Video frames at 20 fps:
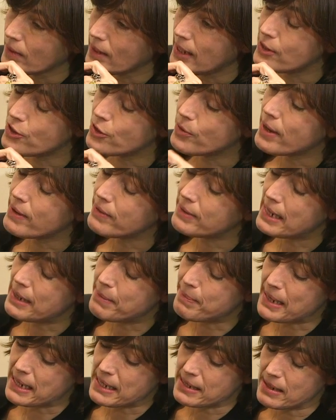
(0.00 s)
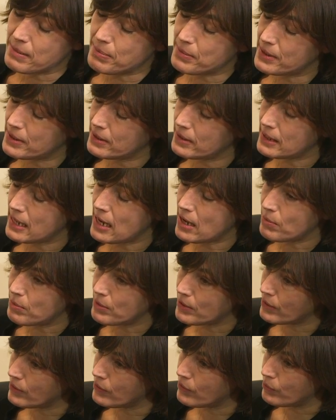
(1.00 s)
And you haven't had banks up until now
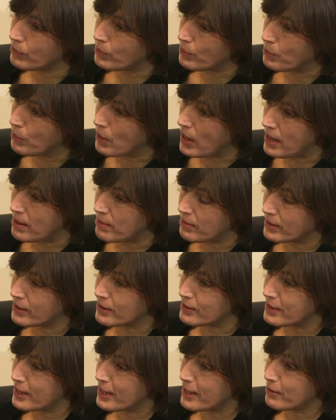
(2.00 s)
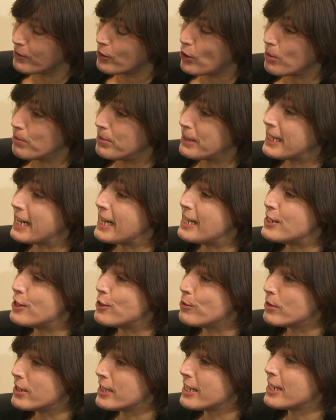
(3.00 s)
because why? Because they're
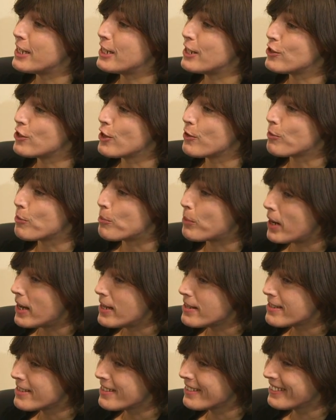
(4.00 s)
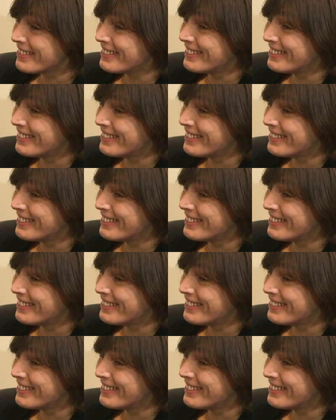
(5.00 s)
complicated, ridiculous, overpriced?